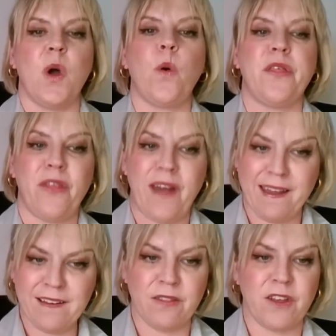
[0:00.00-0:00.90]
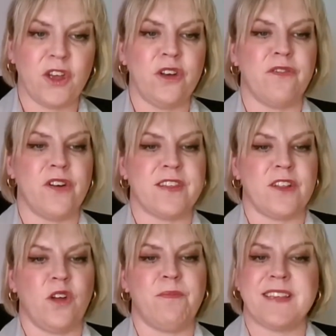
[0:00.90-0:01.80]
We thank the
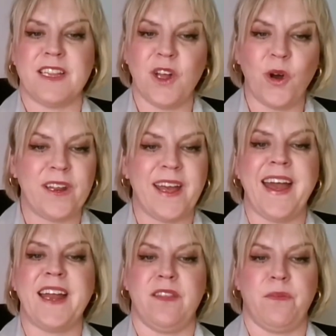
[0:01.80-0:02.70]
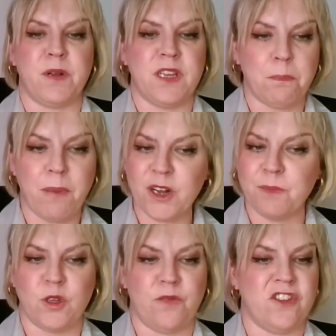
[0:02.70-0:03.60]
University of Macedonia and the
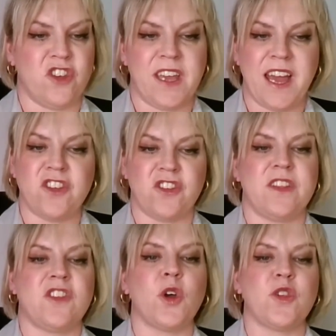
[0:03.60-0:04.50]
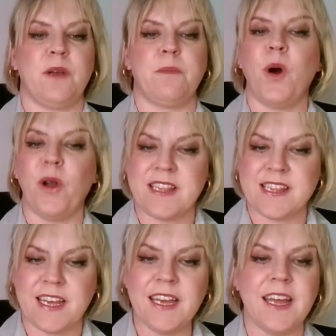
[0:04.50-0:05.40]
Department of Education and Social
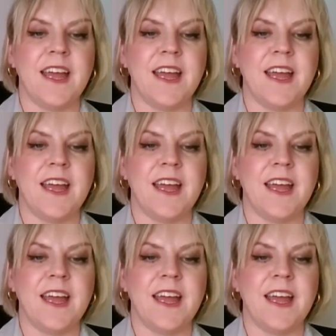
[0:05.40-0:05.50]
Policy,